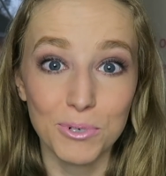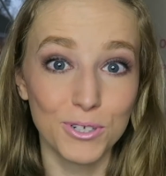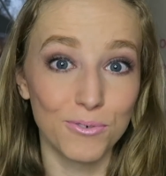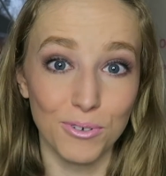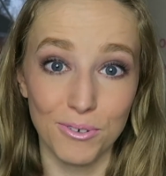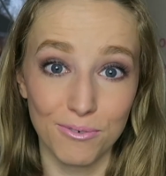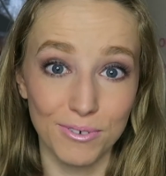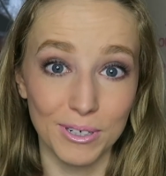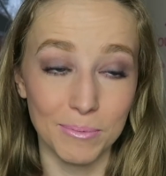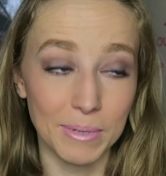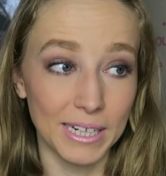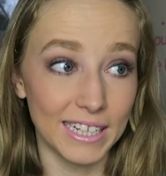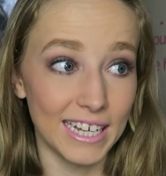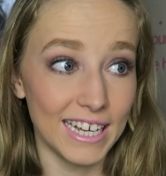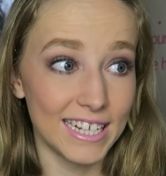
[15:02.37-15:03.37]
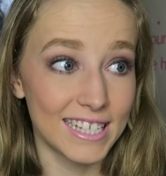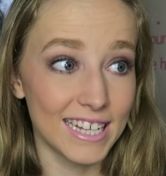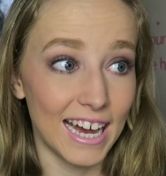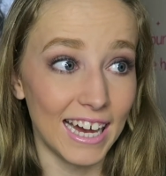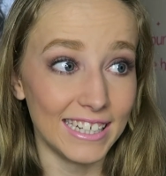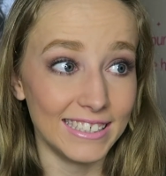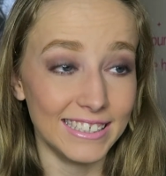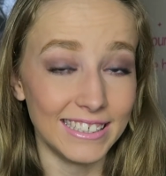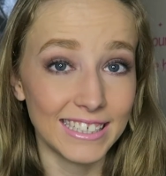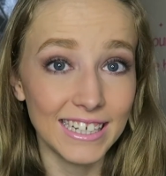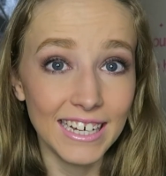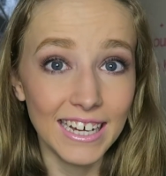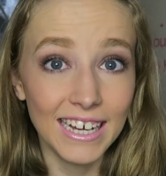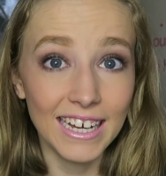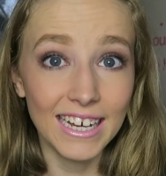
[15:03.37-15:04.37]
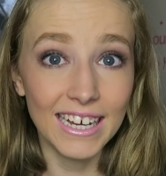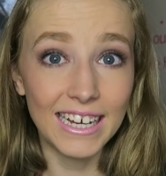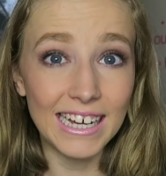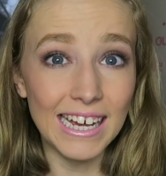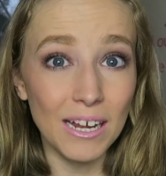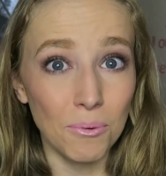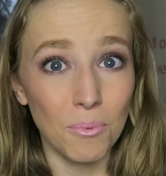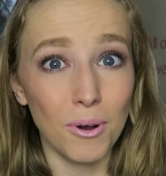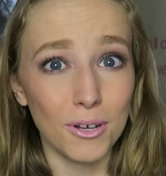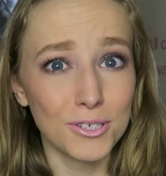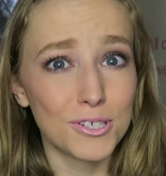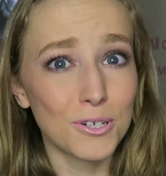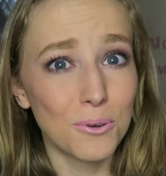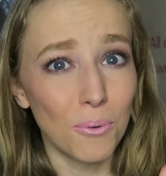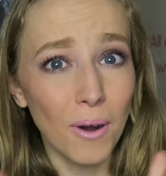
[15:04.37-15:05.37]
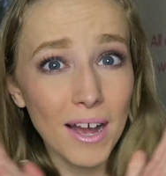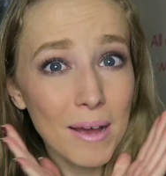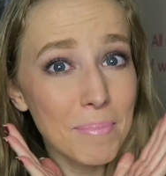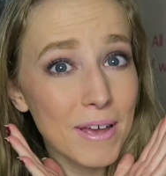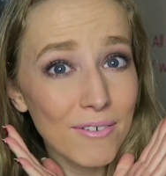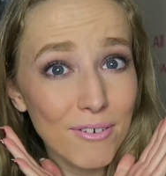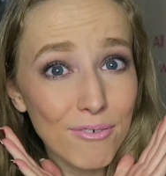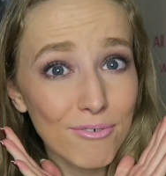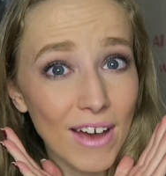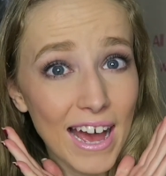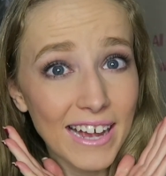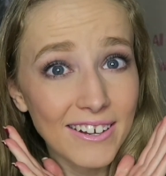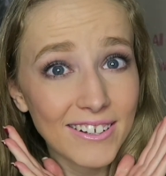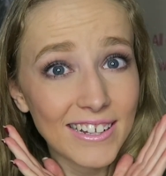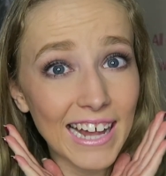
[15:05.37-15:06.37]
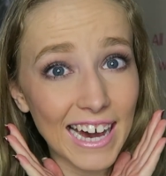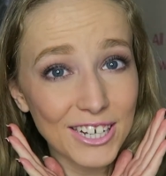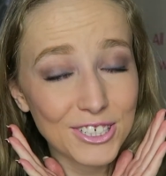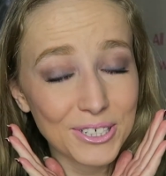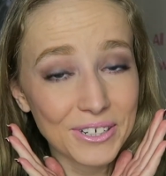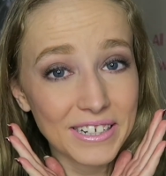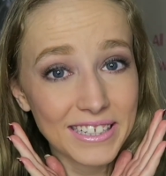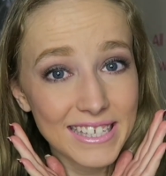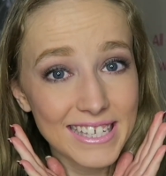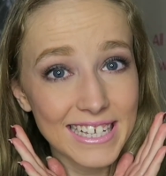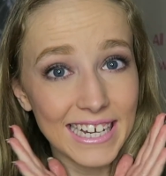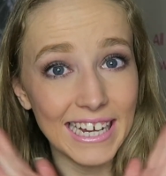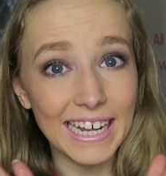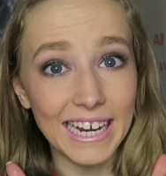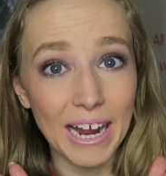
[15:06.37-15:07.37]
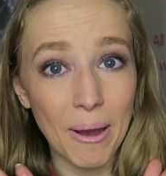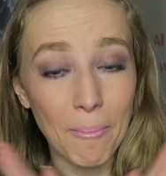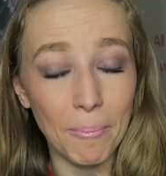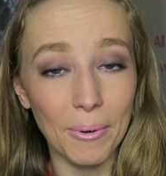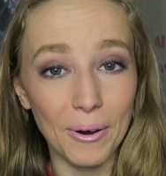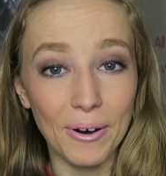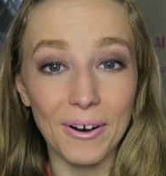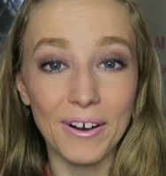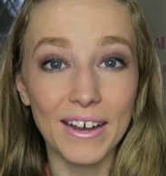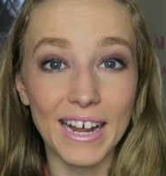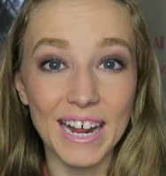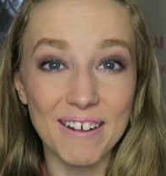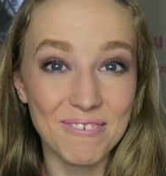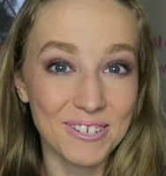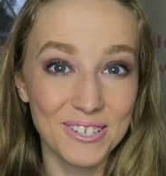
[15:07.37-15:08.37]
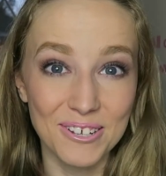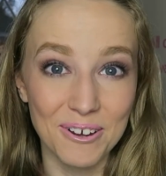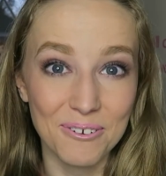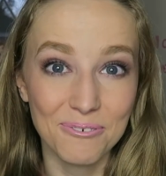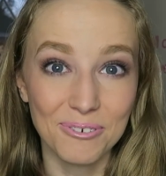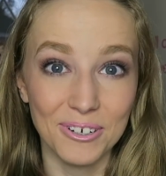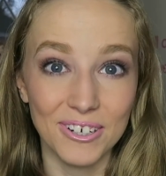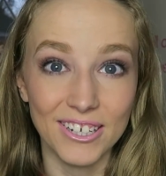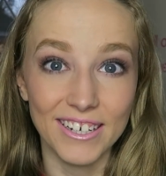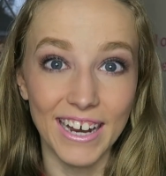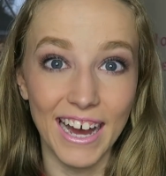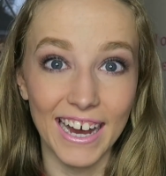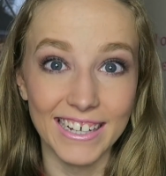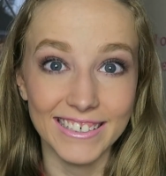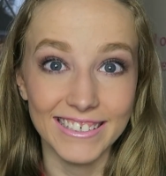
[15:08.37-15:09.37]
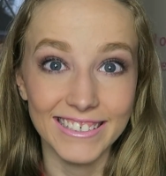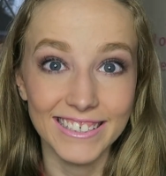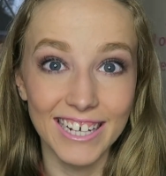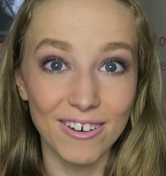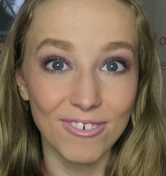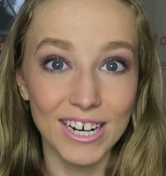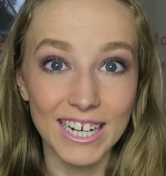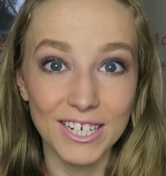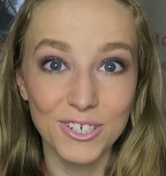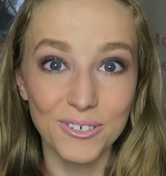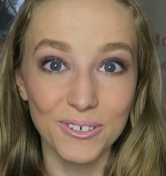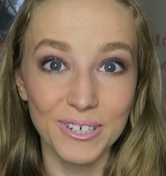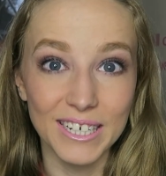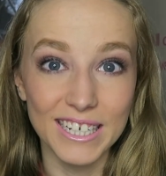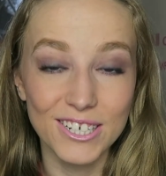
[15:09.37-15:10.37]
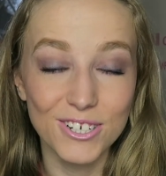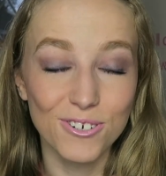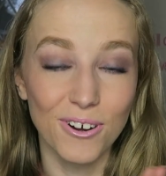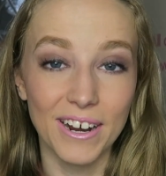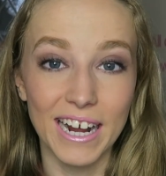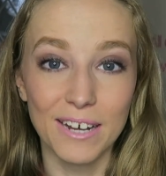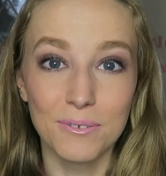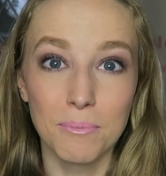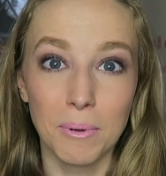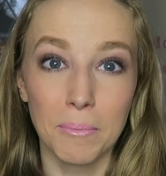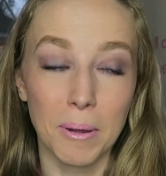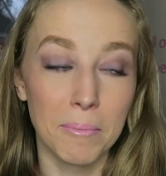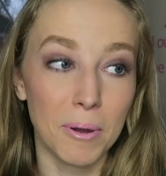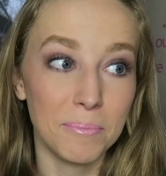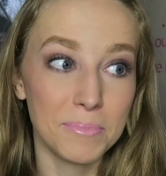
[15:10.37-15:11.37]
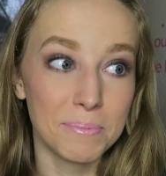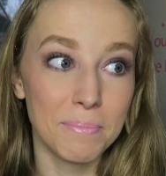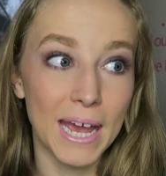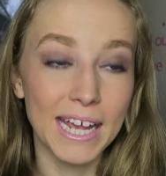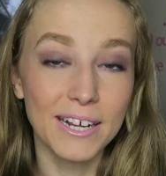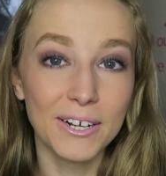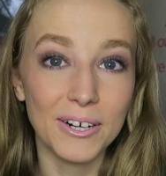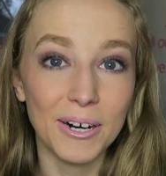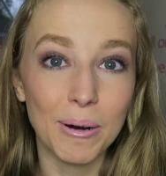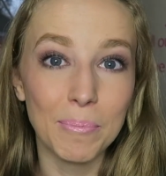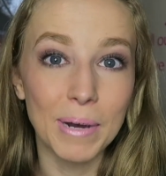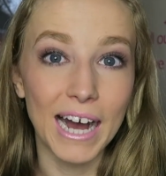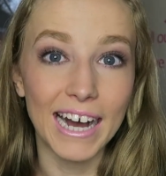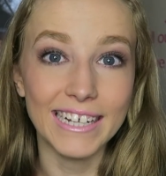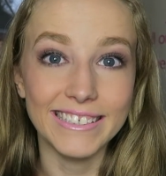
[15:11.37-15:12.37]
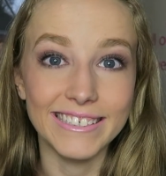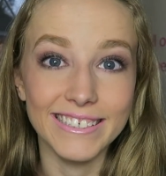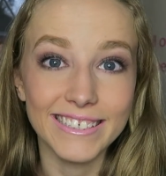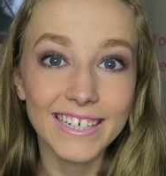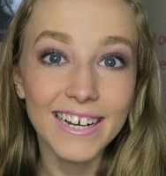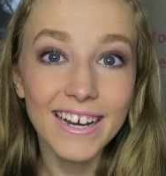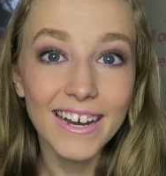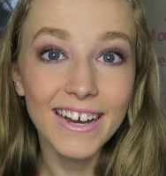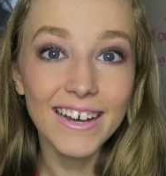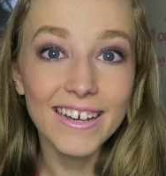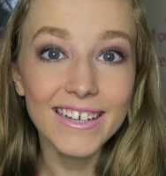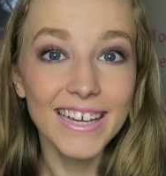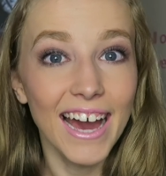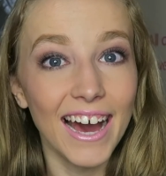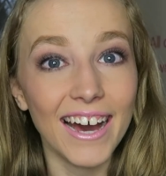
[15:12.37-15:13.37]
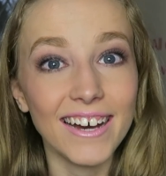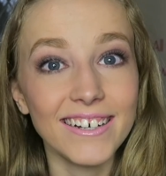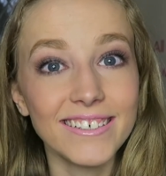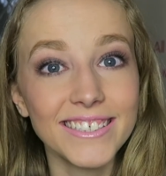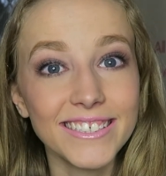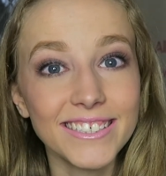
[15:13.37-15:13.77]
much fun filming this and it was quite a bit of a fail as you can see but it was so fun and I really enjoyed trying out some of my mom's makeup and yeah,